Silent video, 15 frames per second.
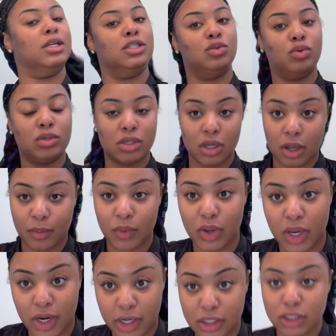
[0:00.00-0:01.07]
I just wanted to come
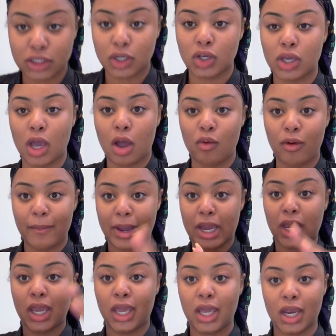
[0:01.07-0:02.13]
on here real quick and show
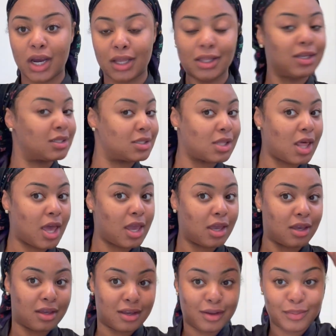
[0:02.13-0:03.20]
y'all what my hair looked
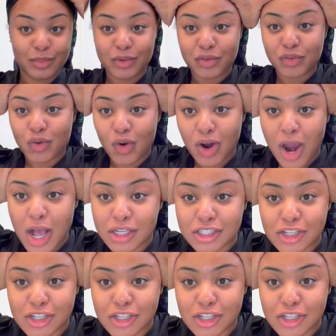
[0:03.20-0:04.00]
like before